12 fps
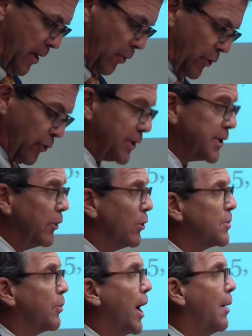We're addressing
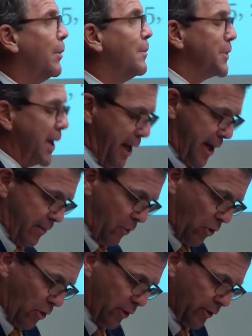those problems and
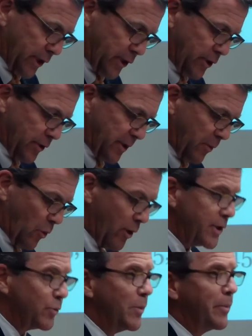more, those issues and
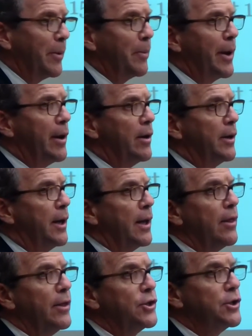more, as we prepared
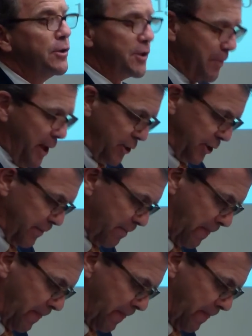this year's budget.